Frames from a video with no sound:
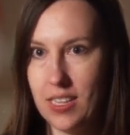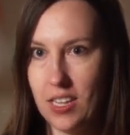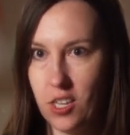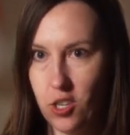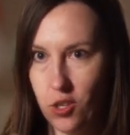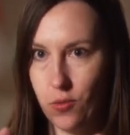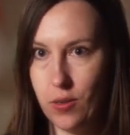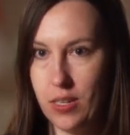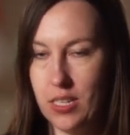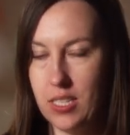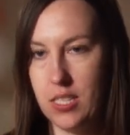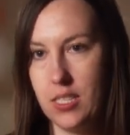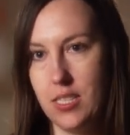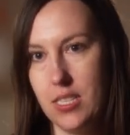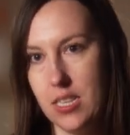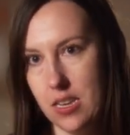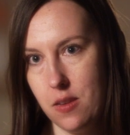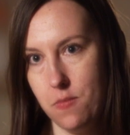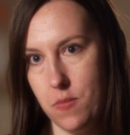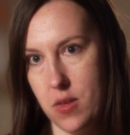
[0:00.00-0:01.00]
that you can
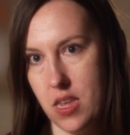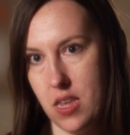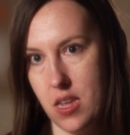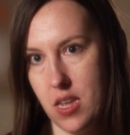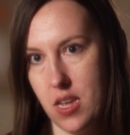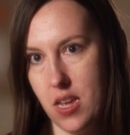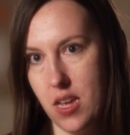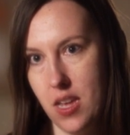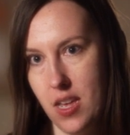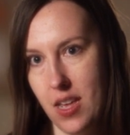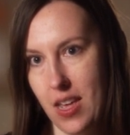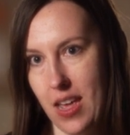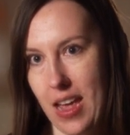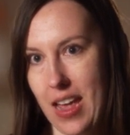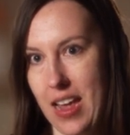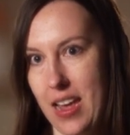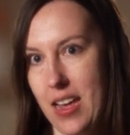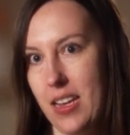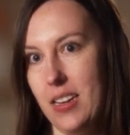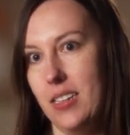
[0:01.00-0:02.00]
see me
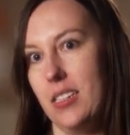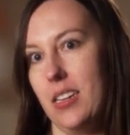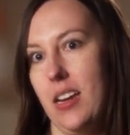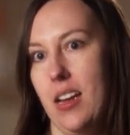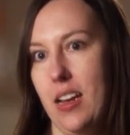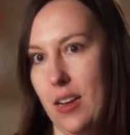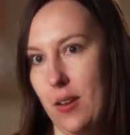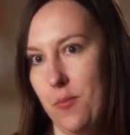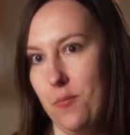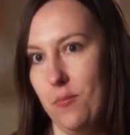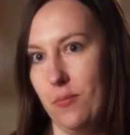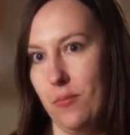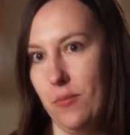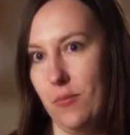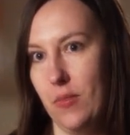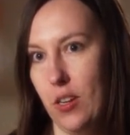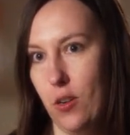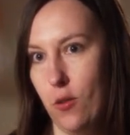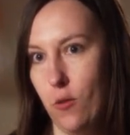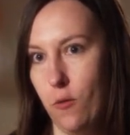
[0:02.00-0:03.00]
and I'm,
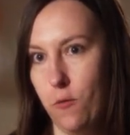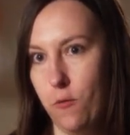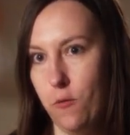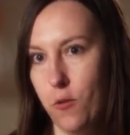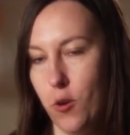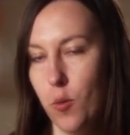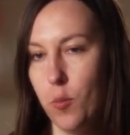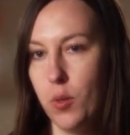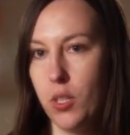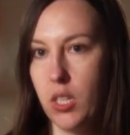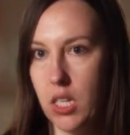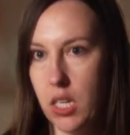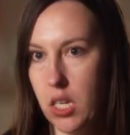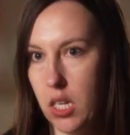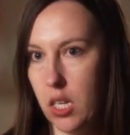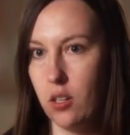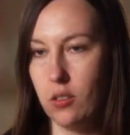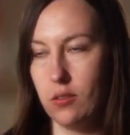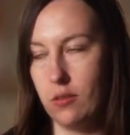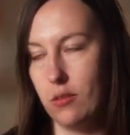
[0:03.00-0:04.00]

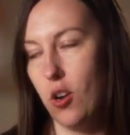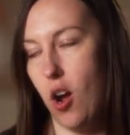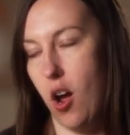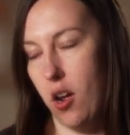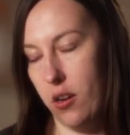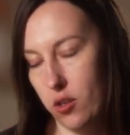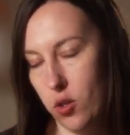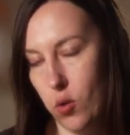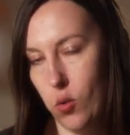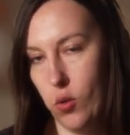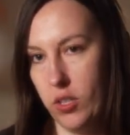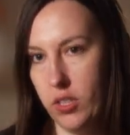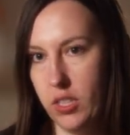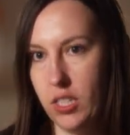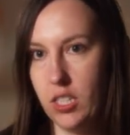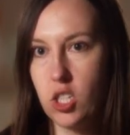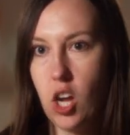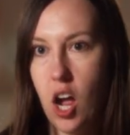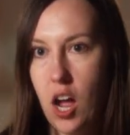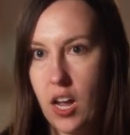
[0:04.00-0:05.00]
verbally or
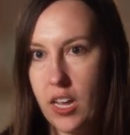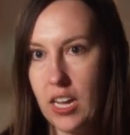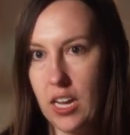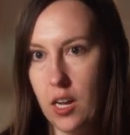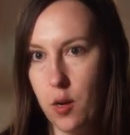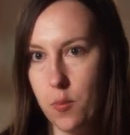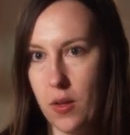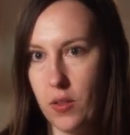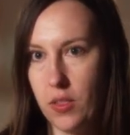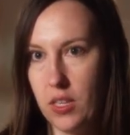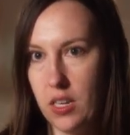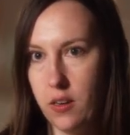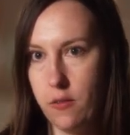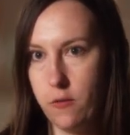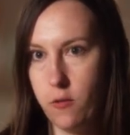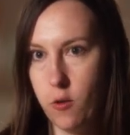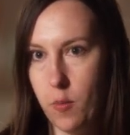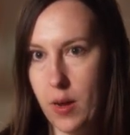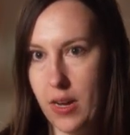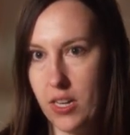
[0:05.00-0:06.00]
auditorily talking about the
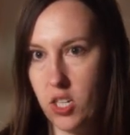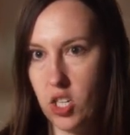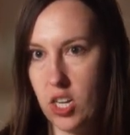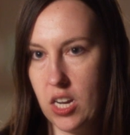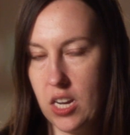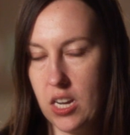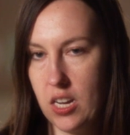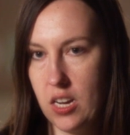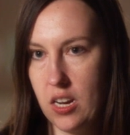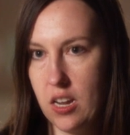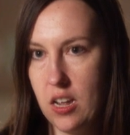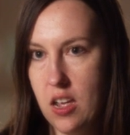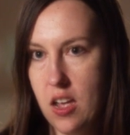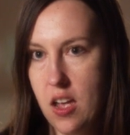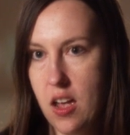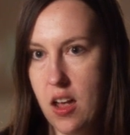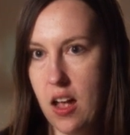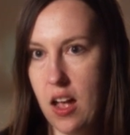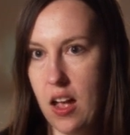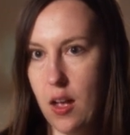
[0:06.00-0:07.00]
information,
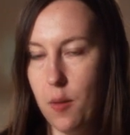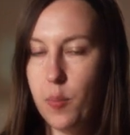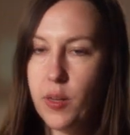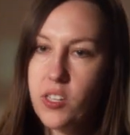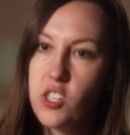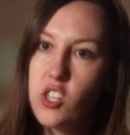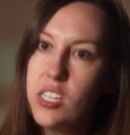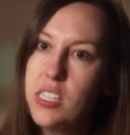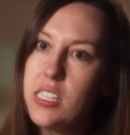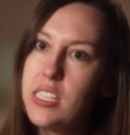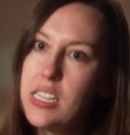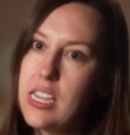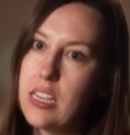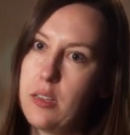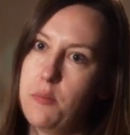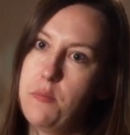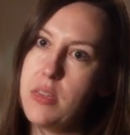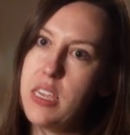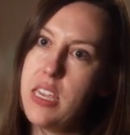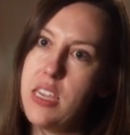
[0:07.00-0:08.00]
but just
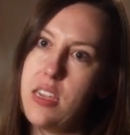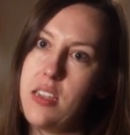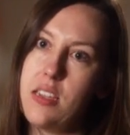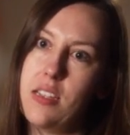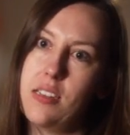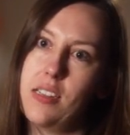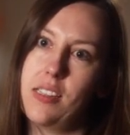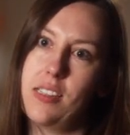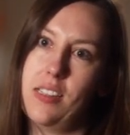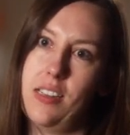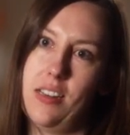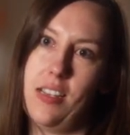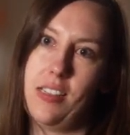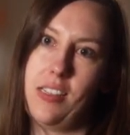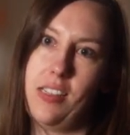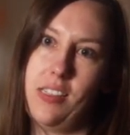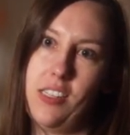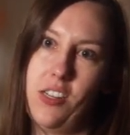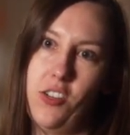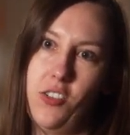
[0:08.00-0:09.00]
seeing me doesn't
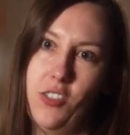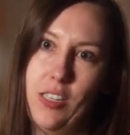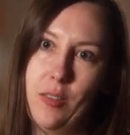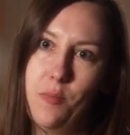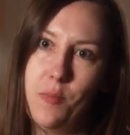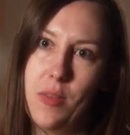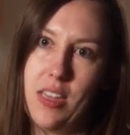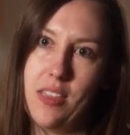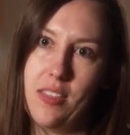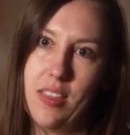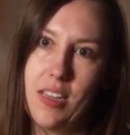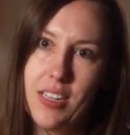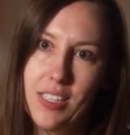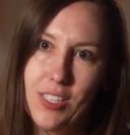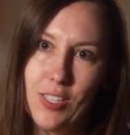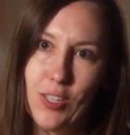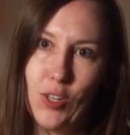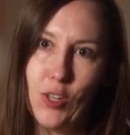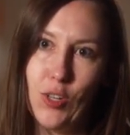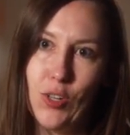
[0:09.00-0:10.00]
necessarily mean that
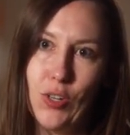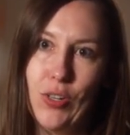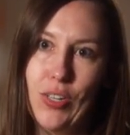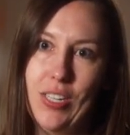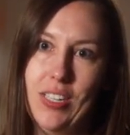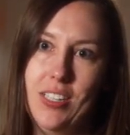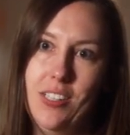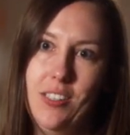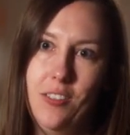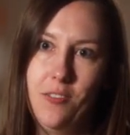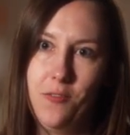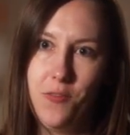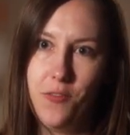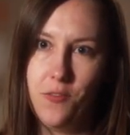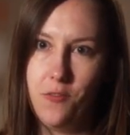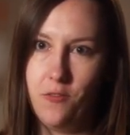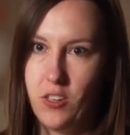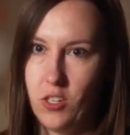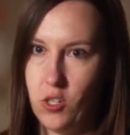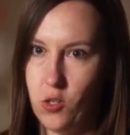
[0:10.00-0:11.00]
it's a good
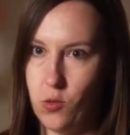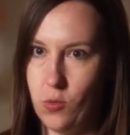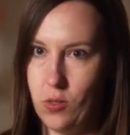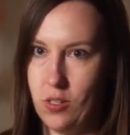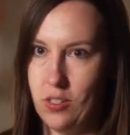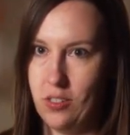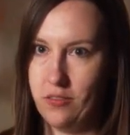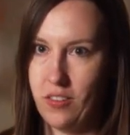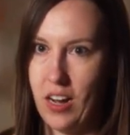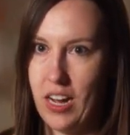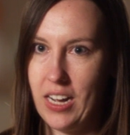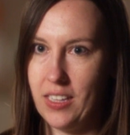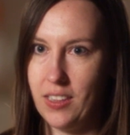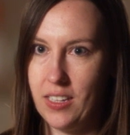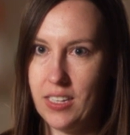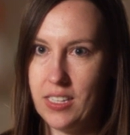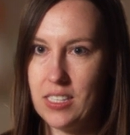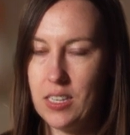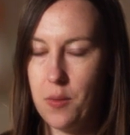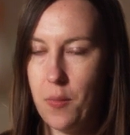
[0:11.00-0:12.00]
visual, right?
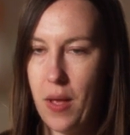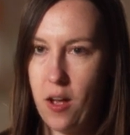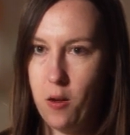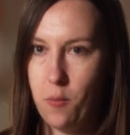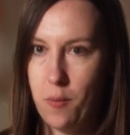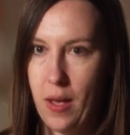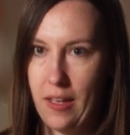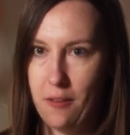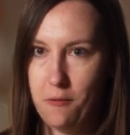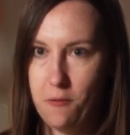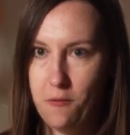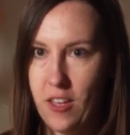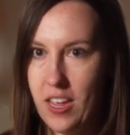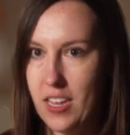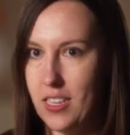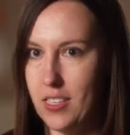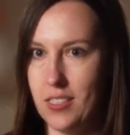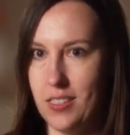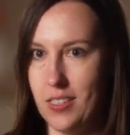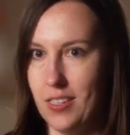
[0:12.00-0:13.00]
Unless somehow my
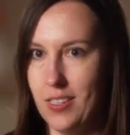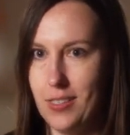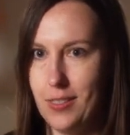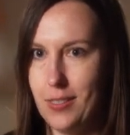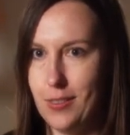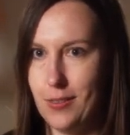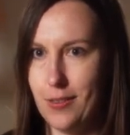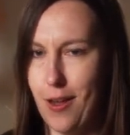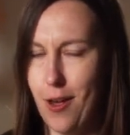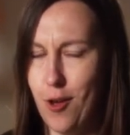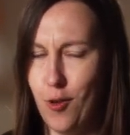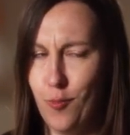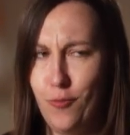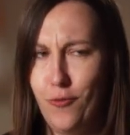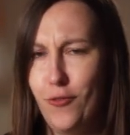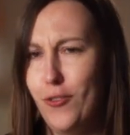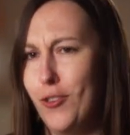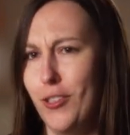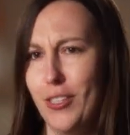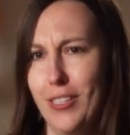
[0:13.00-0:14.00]
face is
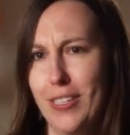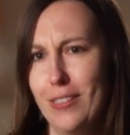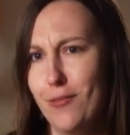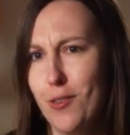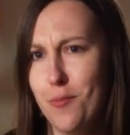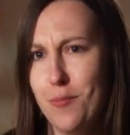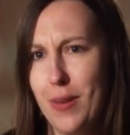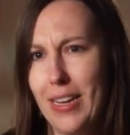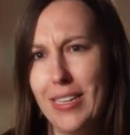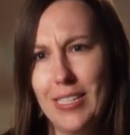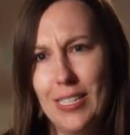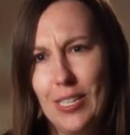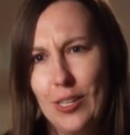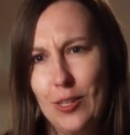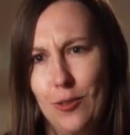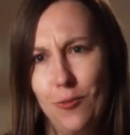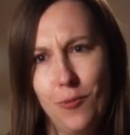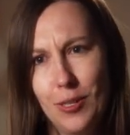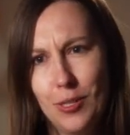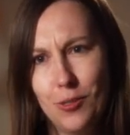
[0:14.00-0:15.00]
helpful in reminding
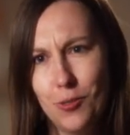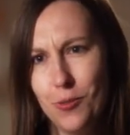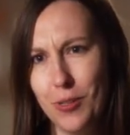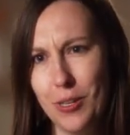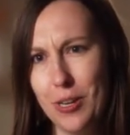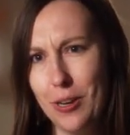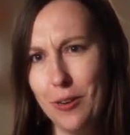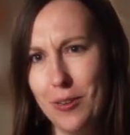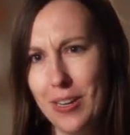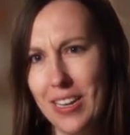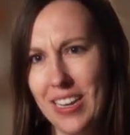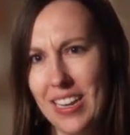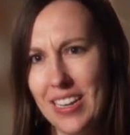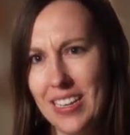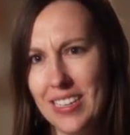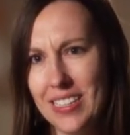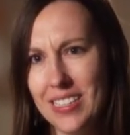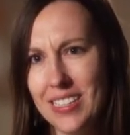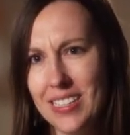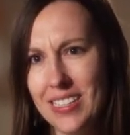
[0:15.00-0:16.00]
you what dual coding
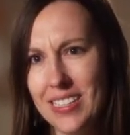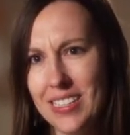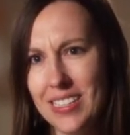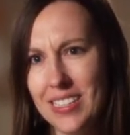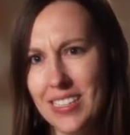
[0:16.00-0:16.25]
is.